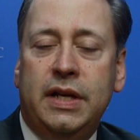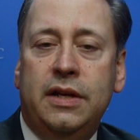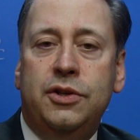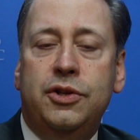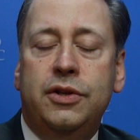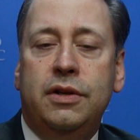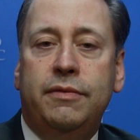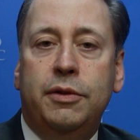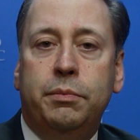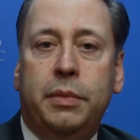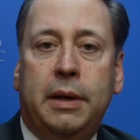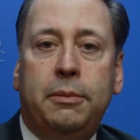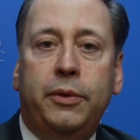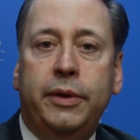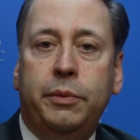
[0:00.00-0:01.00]
tension of the
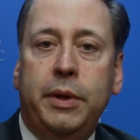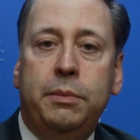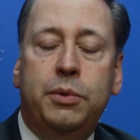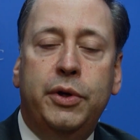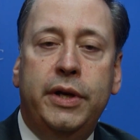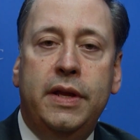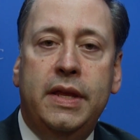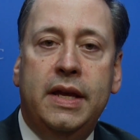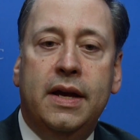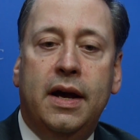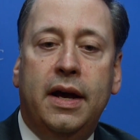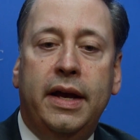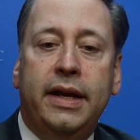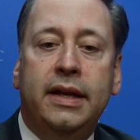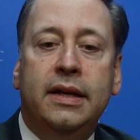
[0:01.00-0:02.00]
bubble that we put in the
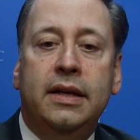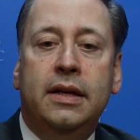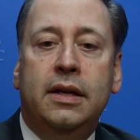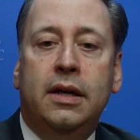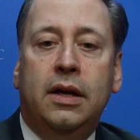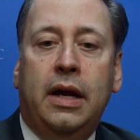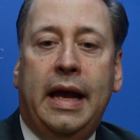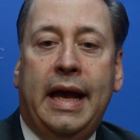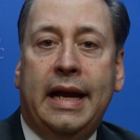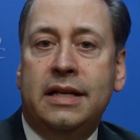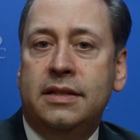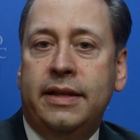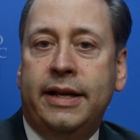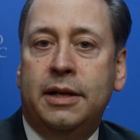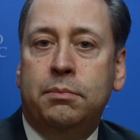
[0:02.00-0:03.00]
eye
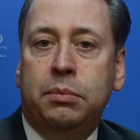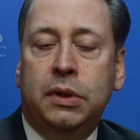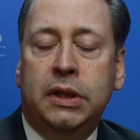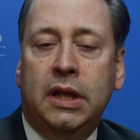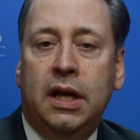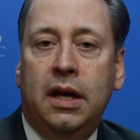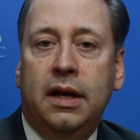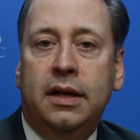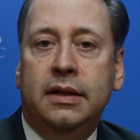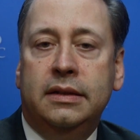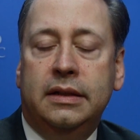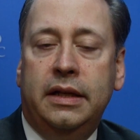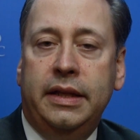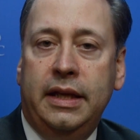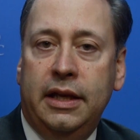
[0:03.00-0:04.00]
acts like a plug
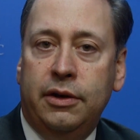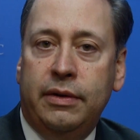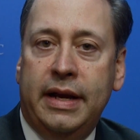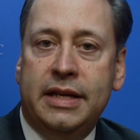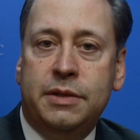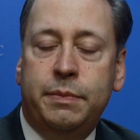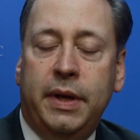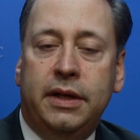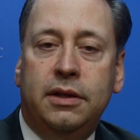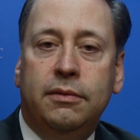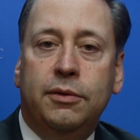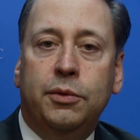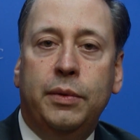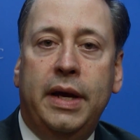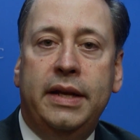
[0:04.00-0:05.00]
on the inner aspect
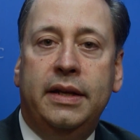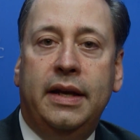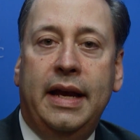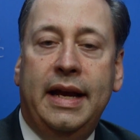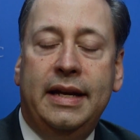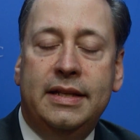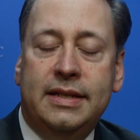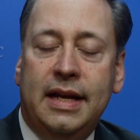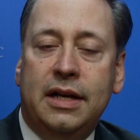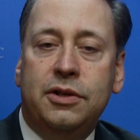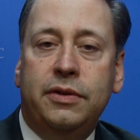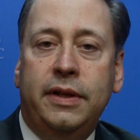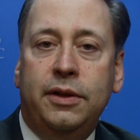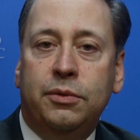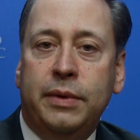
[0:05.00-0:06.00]
of the retina. And it's
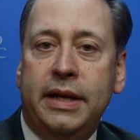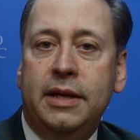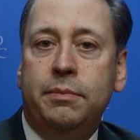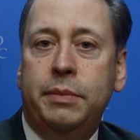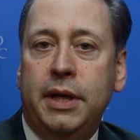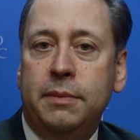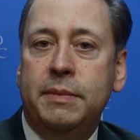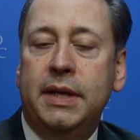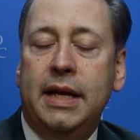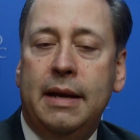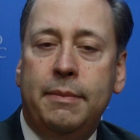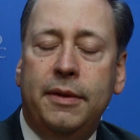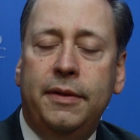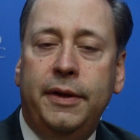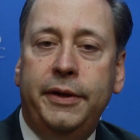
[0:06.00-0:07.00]
actually the retinal pigment
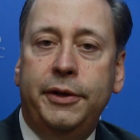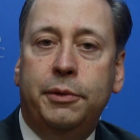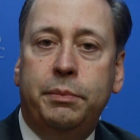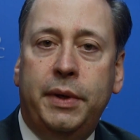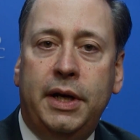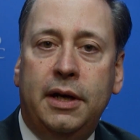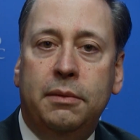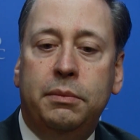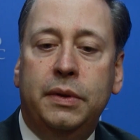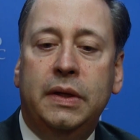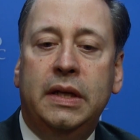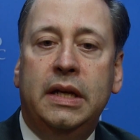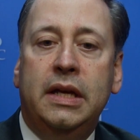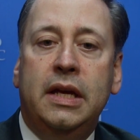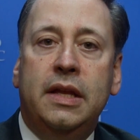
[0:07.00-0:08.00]
epithelial pump
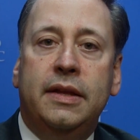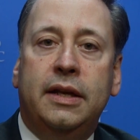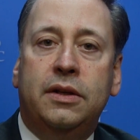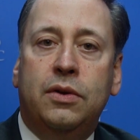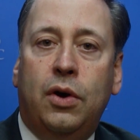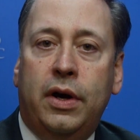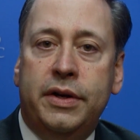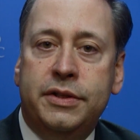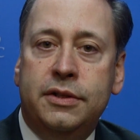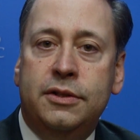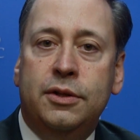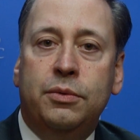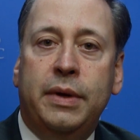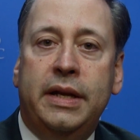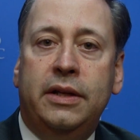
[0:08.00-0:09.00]
that causes
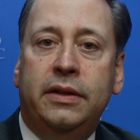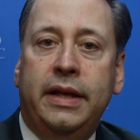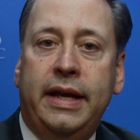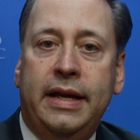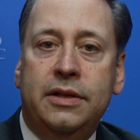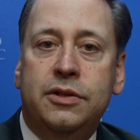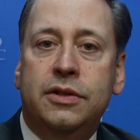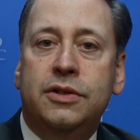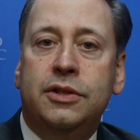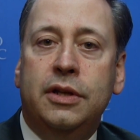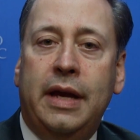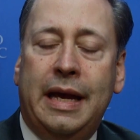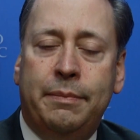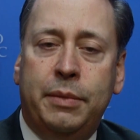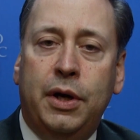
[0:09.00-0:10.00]
the retinal edges to
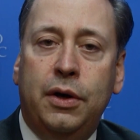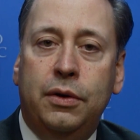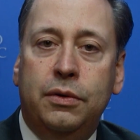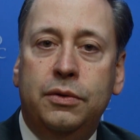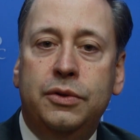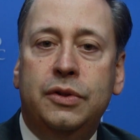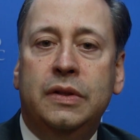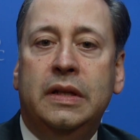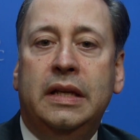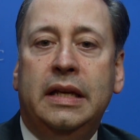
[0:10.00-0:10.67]
apose.